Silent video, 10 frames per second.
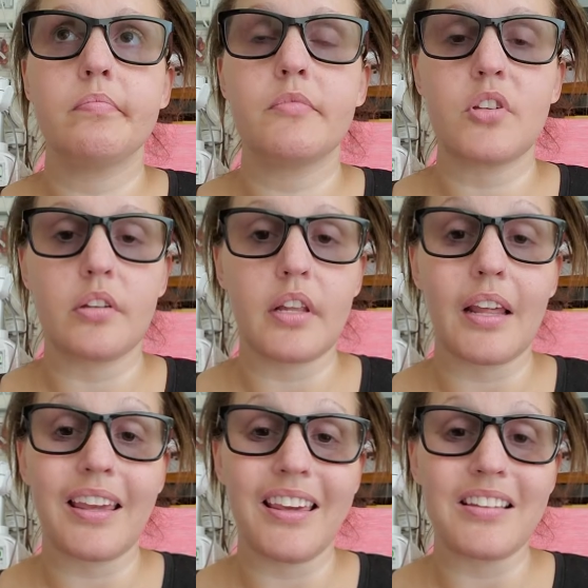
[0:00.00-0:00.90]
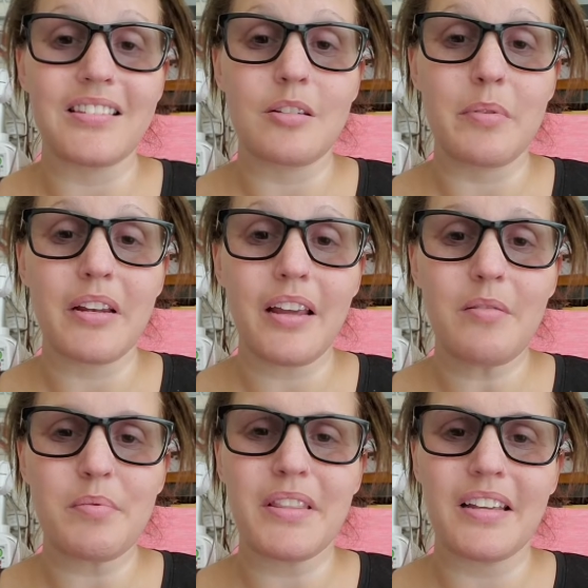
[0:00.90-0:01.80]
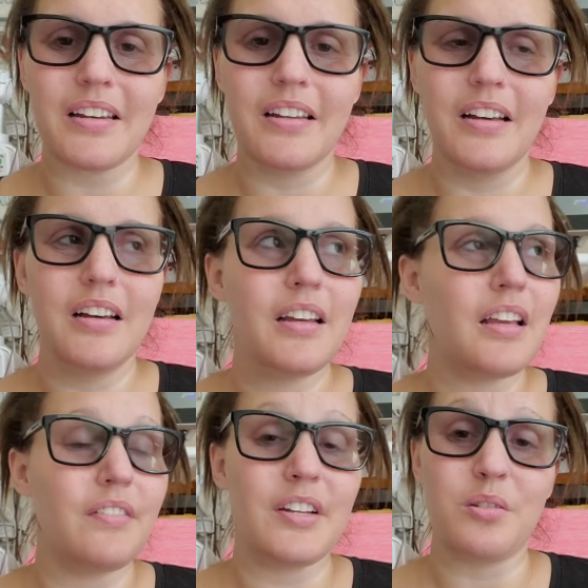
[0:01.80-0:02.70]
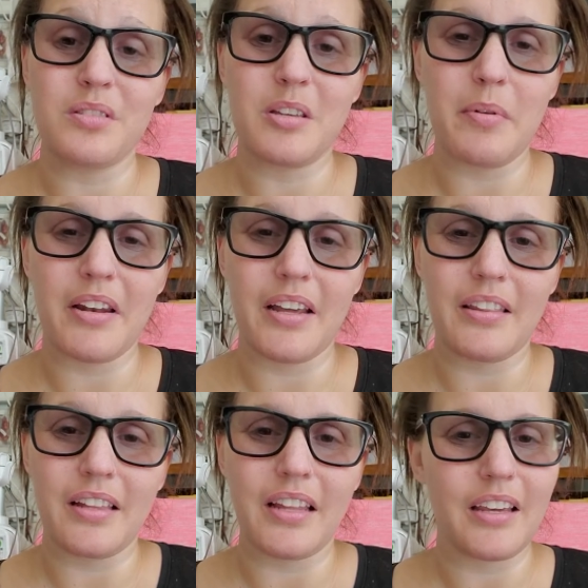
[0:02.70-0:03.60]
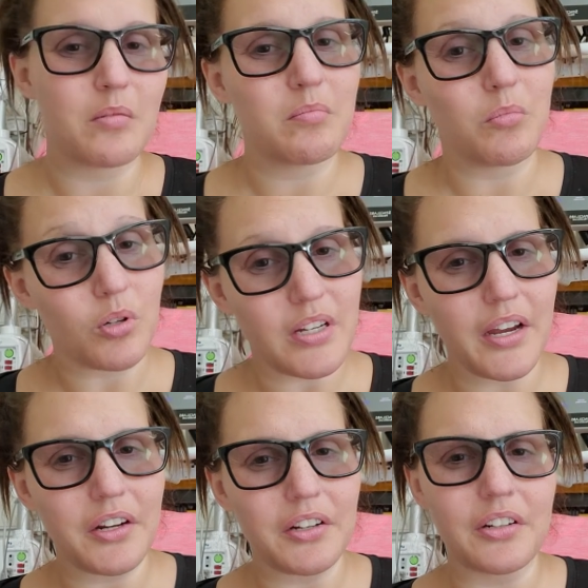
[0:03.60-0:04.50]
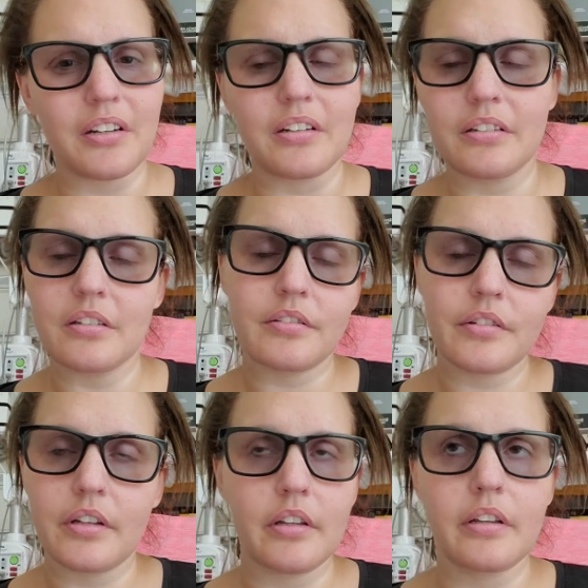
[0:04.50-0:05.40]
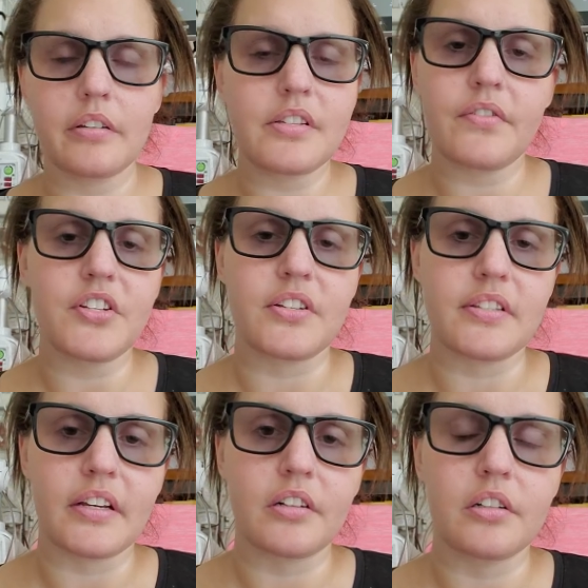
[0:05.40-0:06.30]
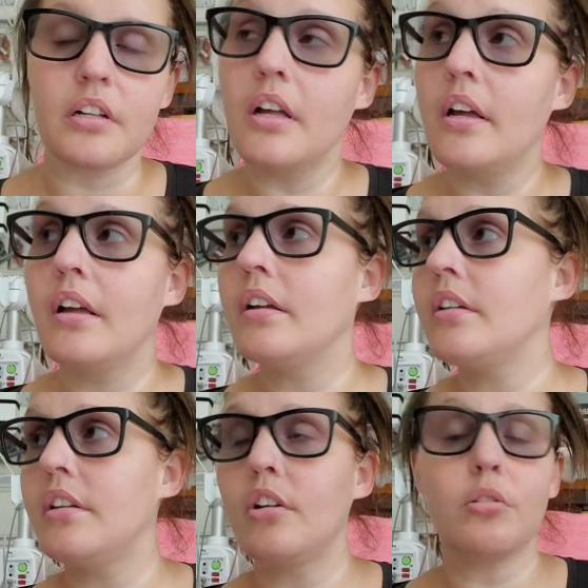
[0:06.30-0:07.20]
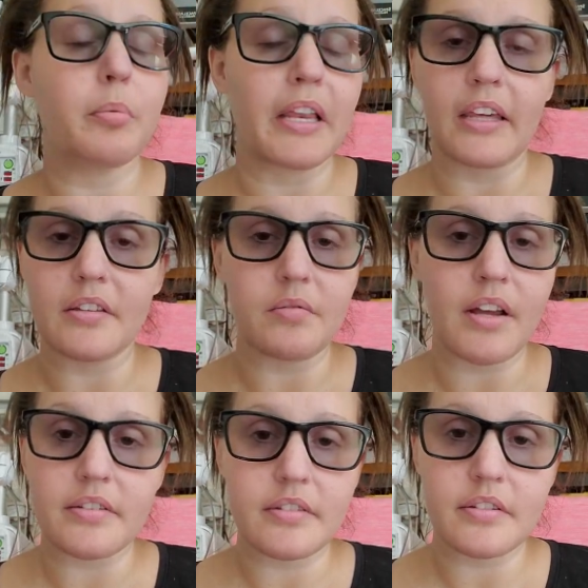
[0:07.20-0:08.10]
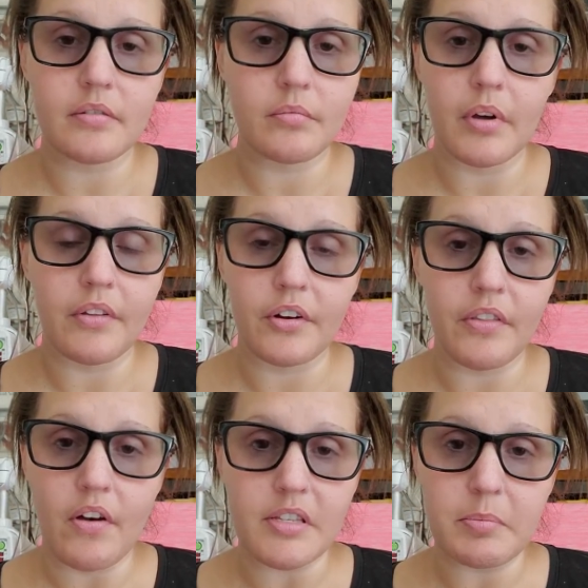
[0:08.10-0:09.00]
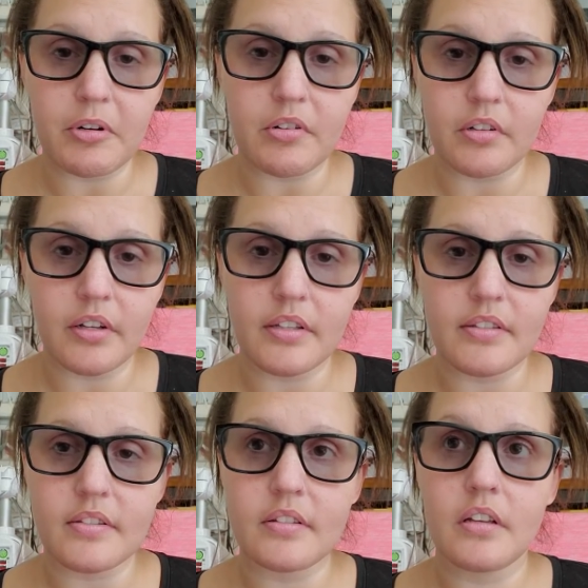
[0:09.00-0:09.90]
so that I can't sleep at night. But then if I don't sleep at night, then I get more tired, and yeah, it's a vicious cycle. Nobody gets rest while they're in the hospital. It's